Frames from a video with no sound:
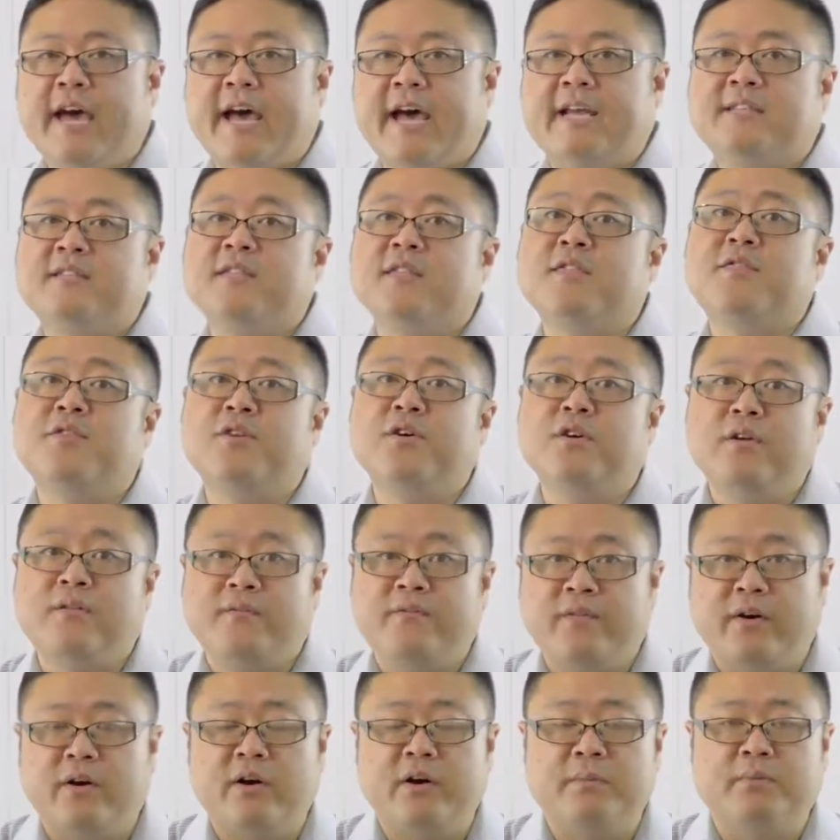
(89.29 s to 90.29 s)
as the
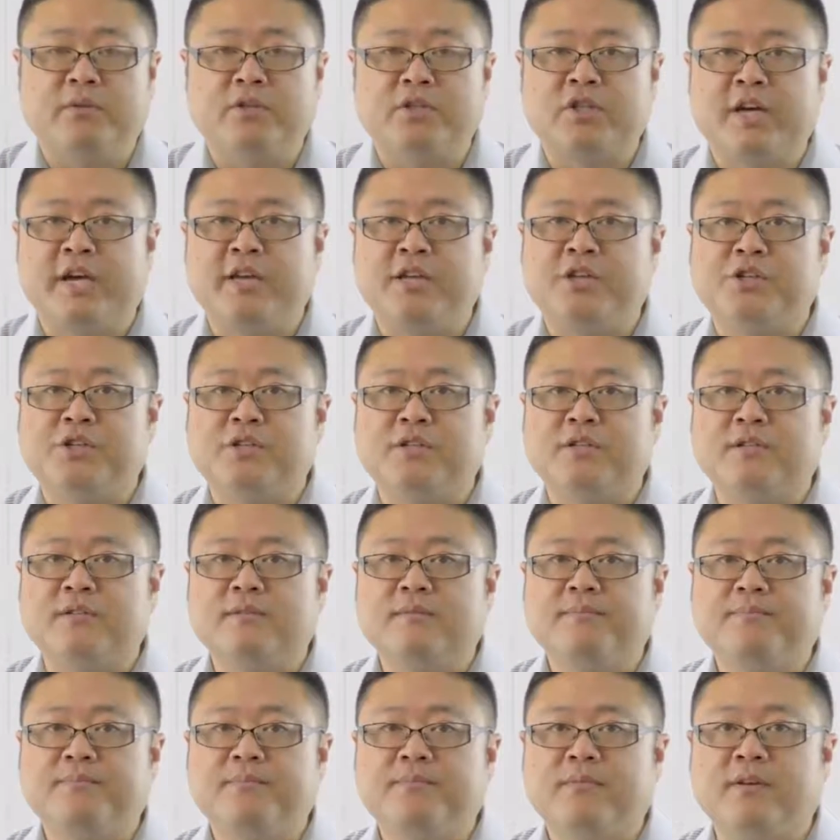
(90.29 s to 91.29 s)
third variable
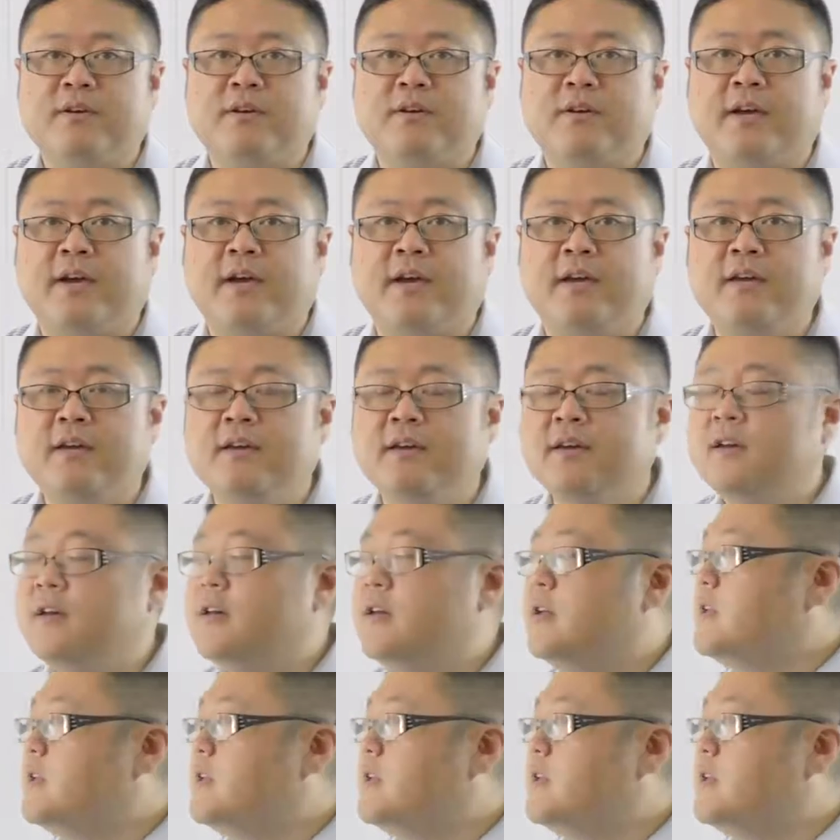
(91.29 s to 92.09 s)
changes, okay?